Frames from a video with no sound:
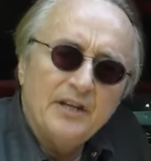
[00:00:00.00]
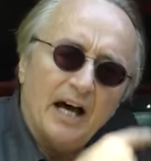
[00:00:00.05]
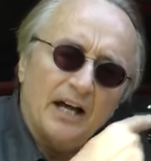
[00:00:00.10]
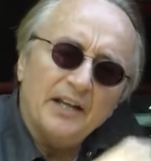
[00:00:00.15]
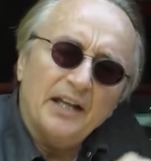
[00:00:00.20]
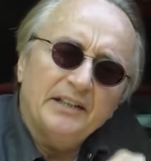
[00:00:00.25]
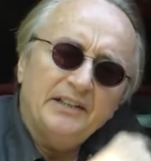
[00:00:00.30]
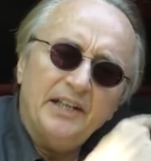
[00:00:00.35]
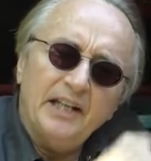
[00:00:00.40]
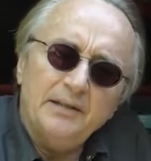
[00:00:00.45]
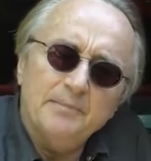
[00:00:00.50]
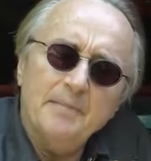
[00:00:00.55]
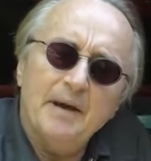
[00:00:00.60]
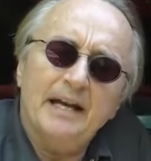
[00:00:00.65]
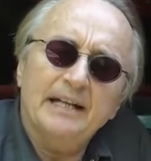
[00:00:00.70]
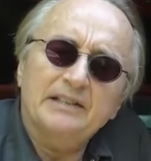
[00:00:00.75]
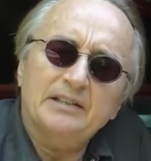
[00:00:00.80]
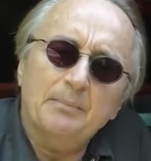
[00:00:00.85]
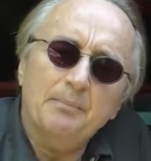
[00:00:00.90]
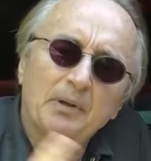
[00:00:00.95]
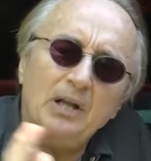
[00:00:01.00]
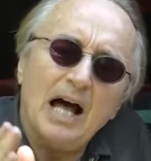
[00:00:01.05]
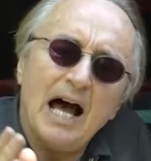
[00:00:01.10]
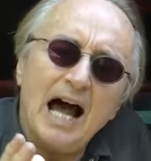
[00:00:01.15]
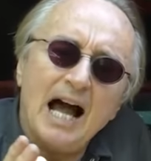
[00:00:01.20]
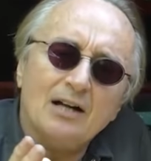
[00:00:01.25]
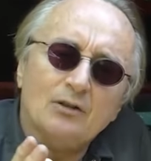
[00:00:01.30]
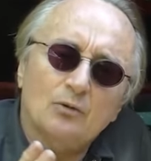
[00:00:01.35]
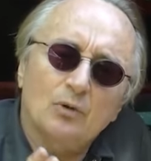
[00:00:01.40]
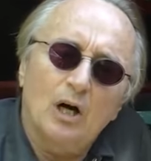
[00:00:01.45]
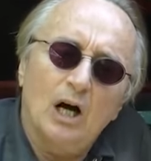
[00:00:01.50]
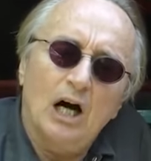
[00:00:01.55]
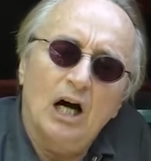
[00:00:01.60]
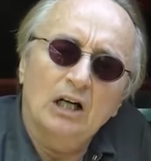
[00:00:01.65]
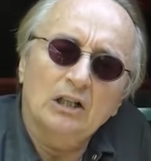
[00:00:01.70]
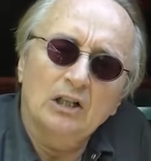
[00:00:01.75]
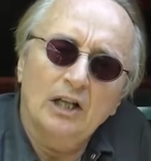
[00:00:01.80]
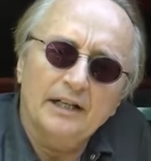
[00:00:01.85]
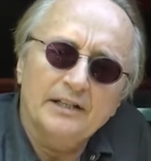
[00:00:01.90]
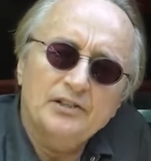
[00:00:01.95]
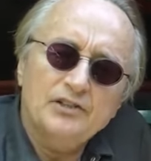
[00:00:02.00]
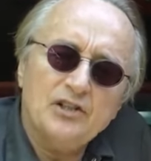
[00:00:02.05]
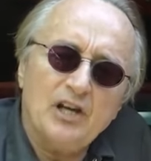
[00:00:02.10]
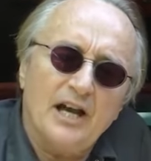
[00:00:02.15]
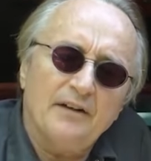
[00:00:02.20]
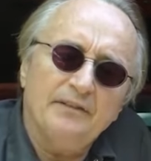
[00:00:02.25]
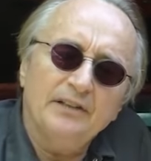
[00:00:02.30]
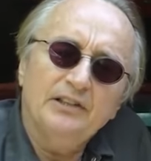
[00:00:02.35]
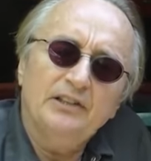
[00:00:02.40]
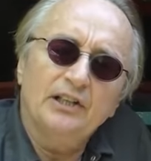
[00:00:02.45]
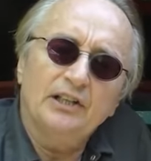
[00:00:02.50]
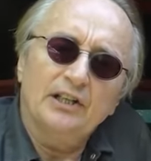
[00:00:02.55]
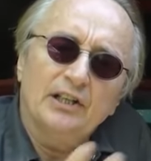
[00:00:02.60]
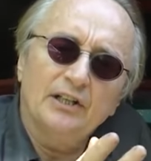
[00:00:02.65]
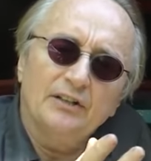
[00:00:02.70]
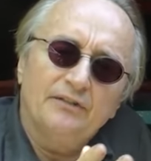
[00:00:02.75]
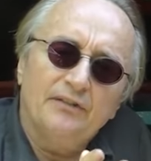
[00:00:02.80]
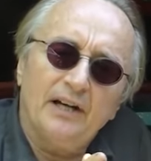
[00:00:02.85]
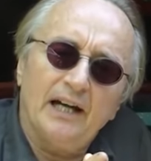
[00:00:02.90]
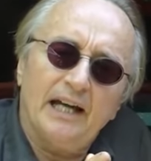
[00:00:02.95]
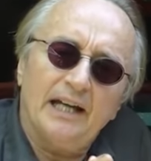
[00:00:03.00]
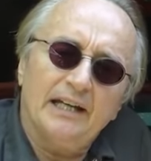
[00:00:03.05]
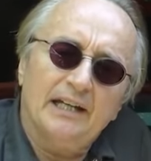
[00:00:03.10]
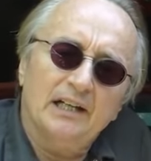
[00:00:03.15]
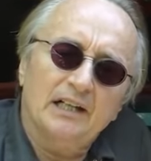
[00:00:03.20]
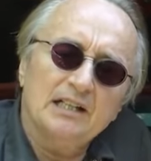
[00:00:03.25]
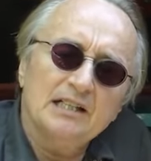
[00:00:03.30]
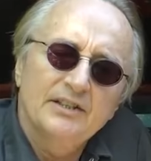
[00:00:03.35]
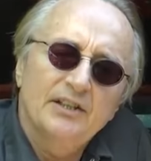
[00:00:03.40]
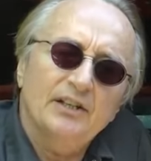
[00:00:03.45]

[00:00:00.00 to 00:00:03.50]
Now, they didn't make the block wrong like Chevy did in the Vega.